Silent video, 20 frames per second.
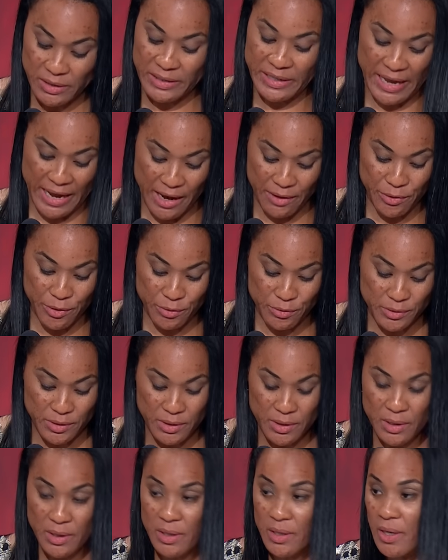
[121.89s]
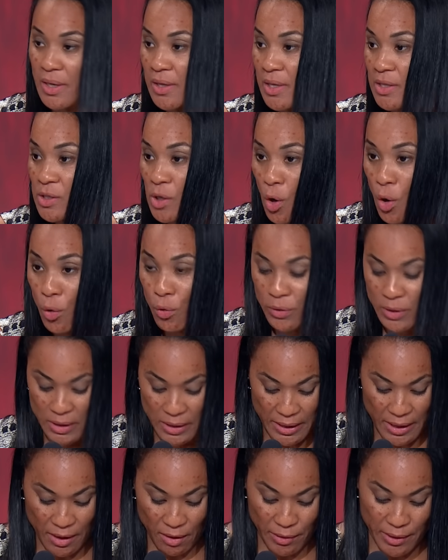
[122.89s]
gathered in this holding
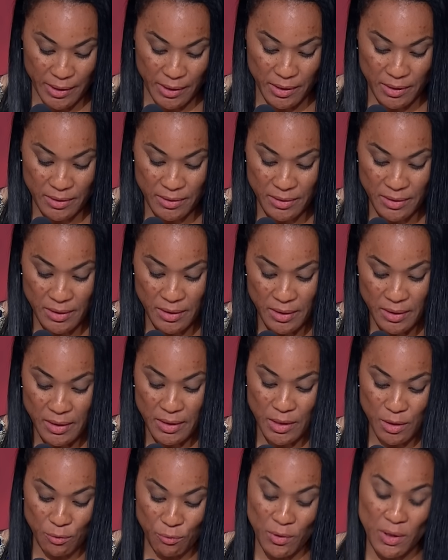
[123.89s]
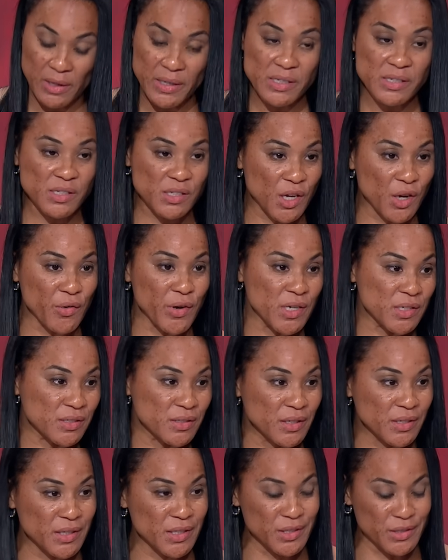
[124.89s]
area, and a really
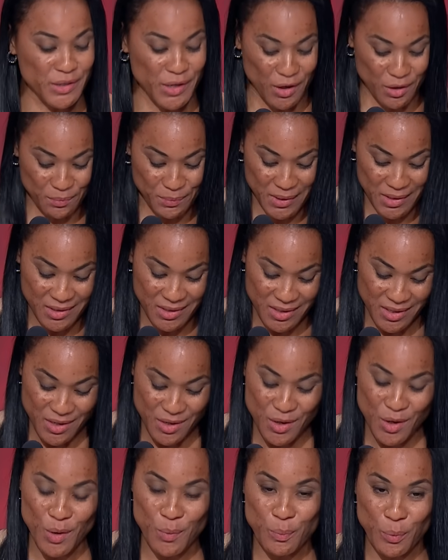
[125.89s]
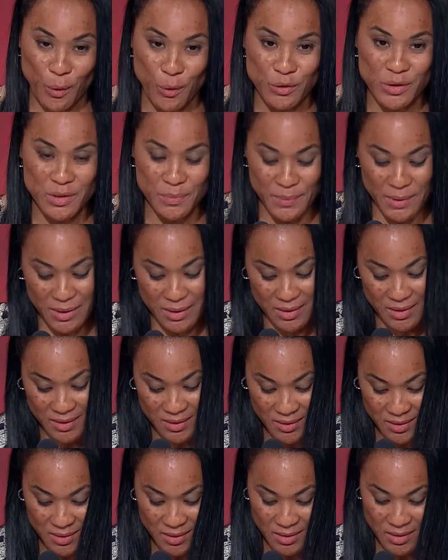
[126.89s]
serious-looking gentleman approached me.
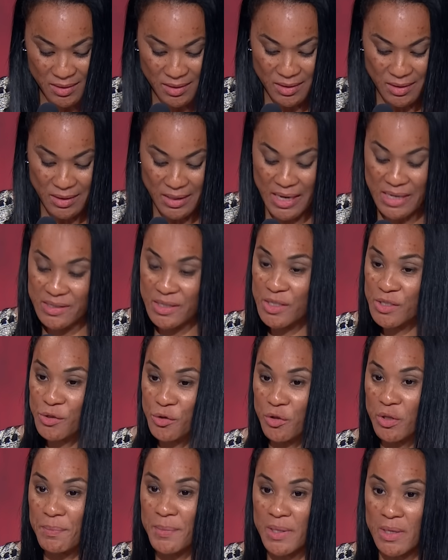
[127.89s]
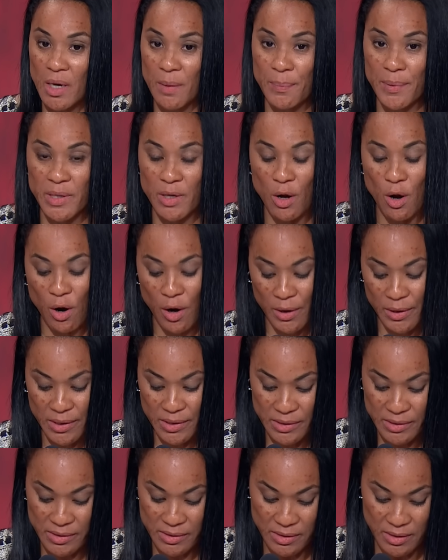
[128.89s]
As he suited me up in the
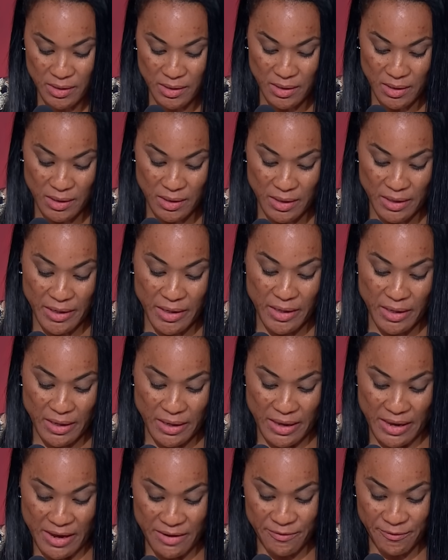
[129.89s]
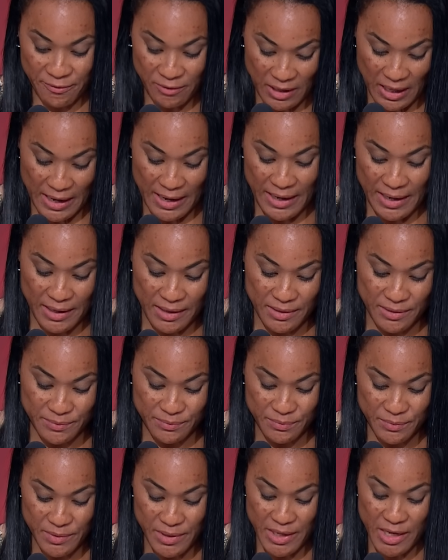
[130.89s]
harness and flag,
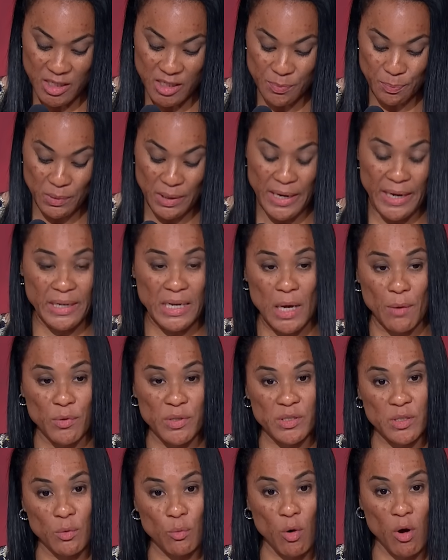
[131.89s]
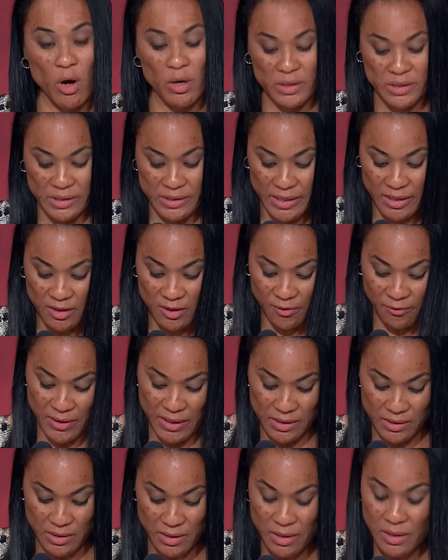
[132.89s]
he explained I was to walk 6
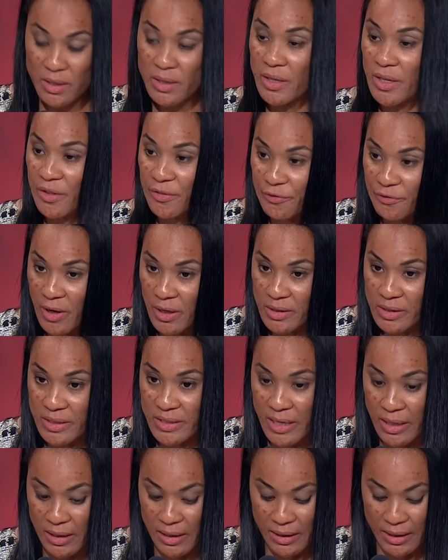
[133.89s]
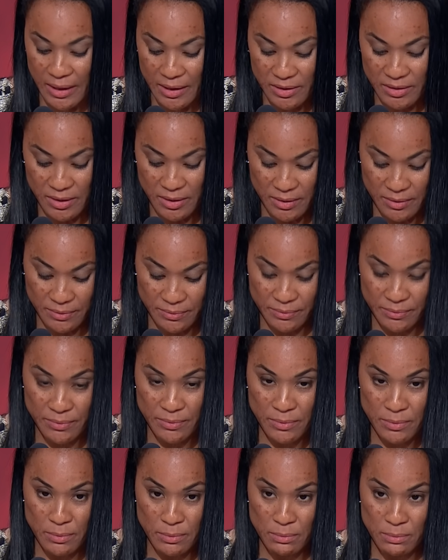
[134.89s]
feet in front of the delegation,
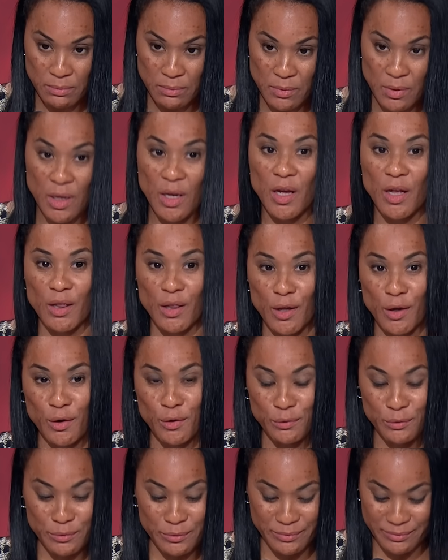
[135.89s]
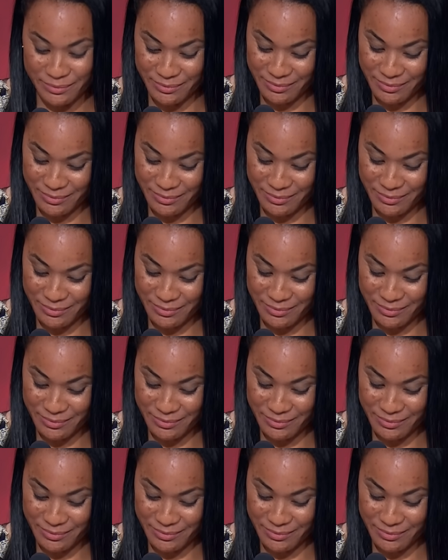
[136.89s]
alone.